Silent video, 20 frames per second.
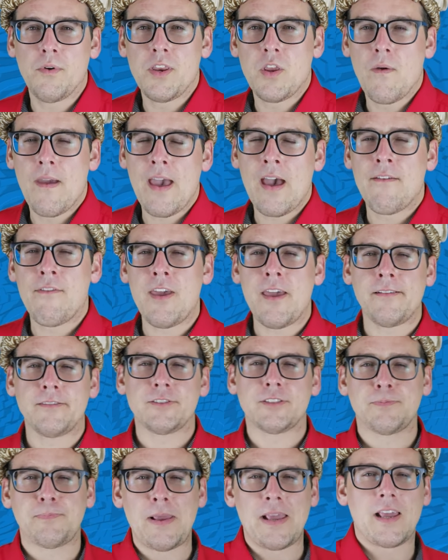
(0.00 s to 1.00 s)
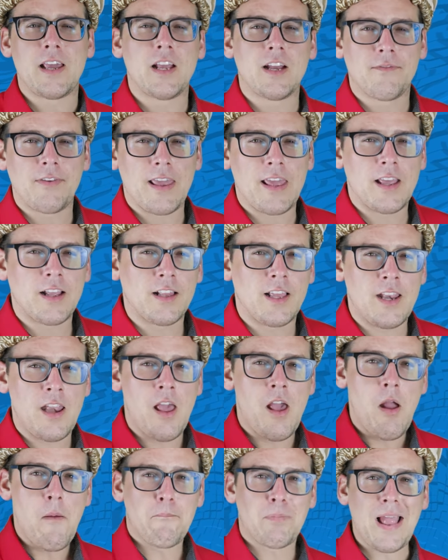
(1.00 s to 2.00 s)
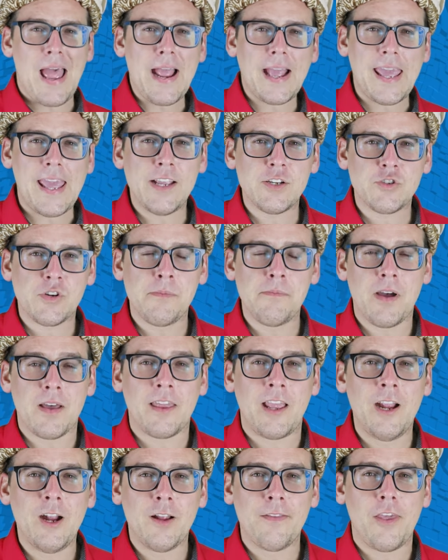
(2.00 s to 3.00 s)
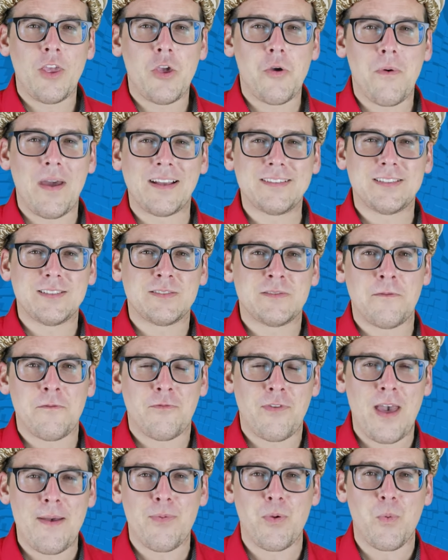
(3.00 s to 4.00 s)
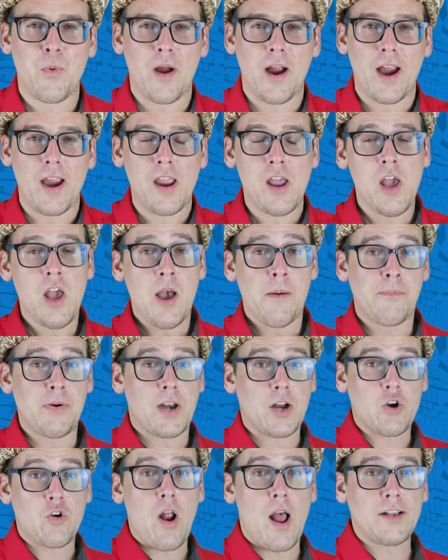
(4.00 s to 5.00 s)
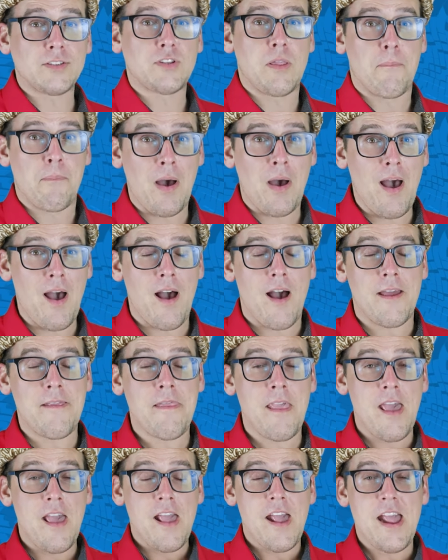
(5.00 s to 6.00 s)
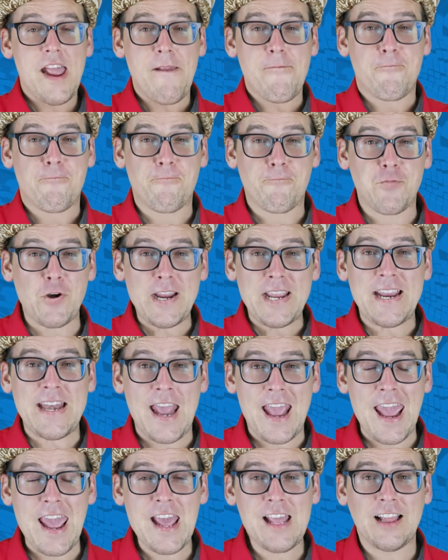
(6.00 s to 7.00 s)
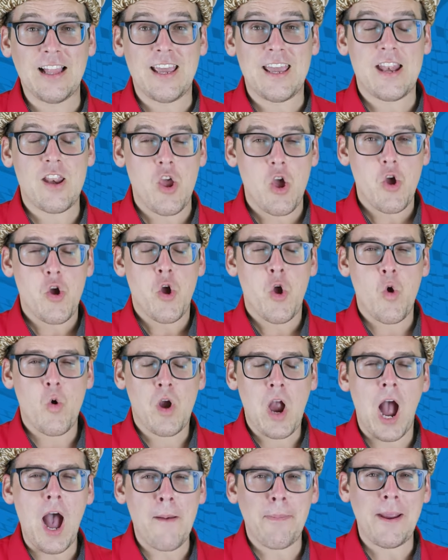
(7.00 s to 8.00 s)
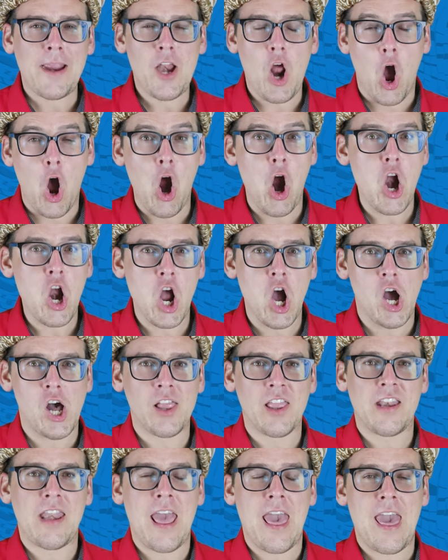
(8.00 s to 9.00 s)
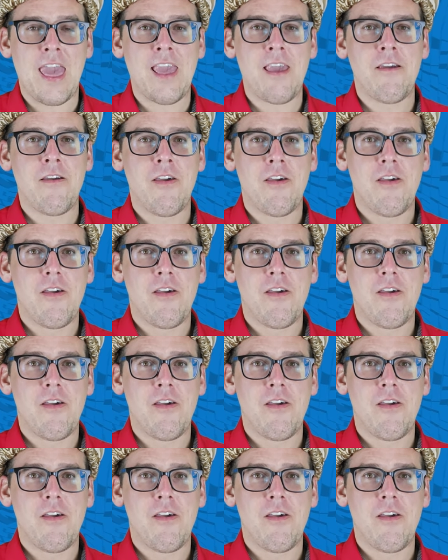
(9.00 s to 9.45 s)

when you have it. Speaking of England, Black History Month here in the US is in February, but across the pond, freaking England who copied our holiday,